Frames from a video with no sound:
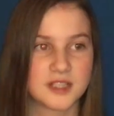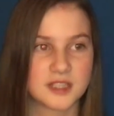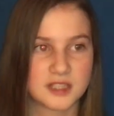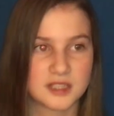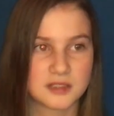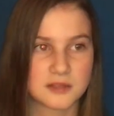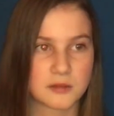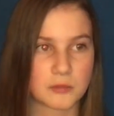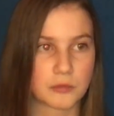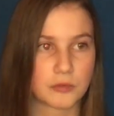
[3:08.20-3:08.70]
This
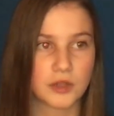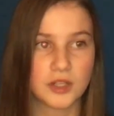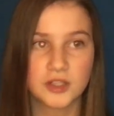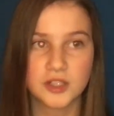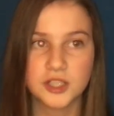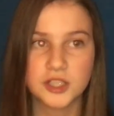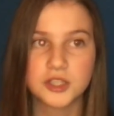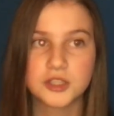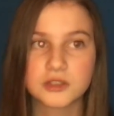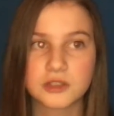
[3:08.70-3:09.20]
is a
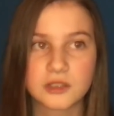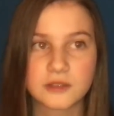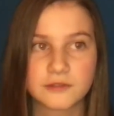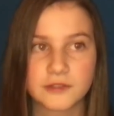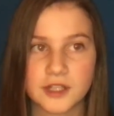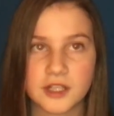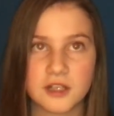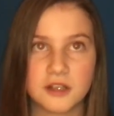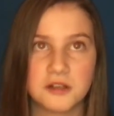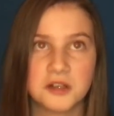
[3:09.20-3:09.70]
really short
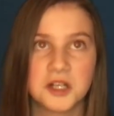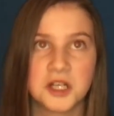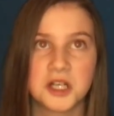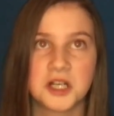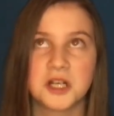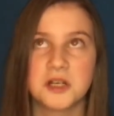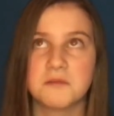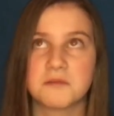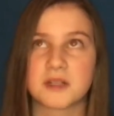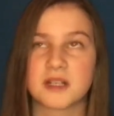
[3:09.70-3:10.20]
video,
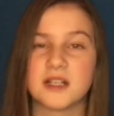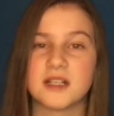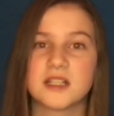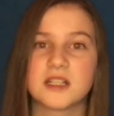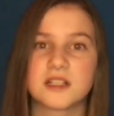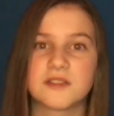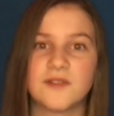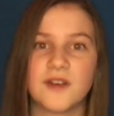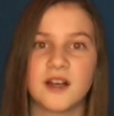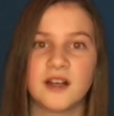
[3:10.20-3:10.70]
but I
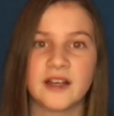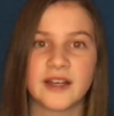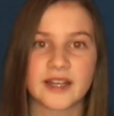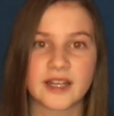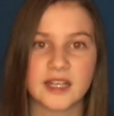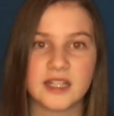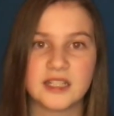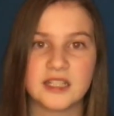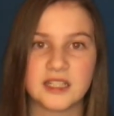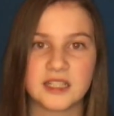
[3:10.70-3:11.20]
just felt like
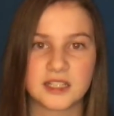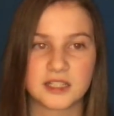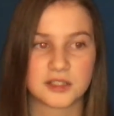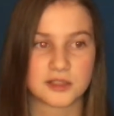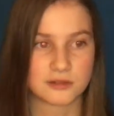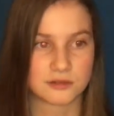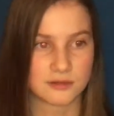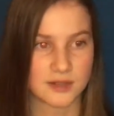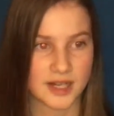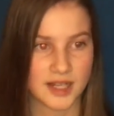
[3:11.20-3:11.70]
I needed
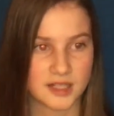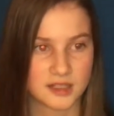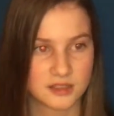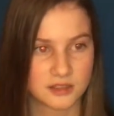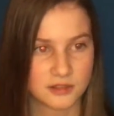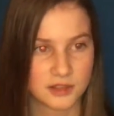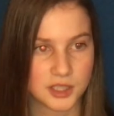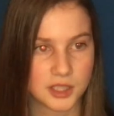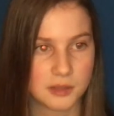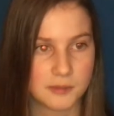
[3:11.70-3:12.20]
to rant
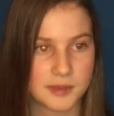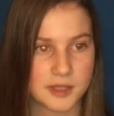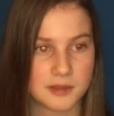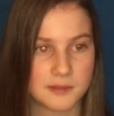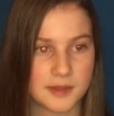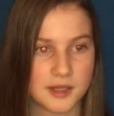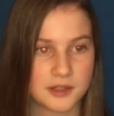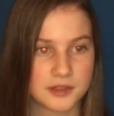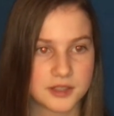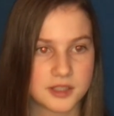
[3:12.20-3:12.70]
a little bit
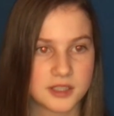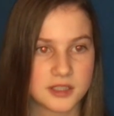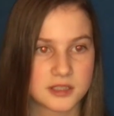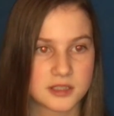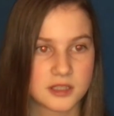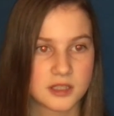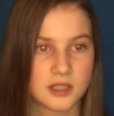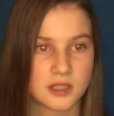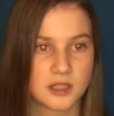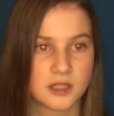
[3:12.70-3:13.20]
about this.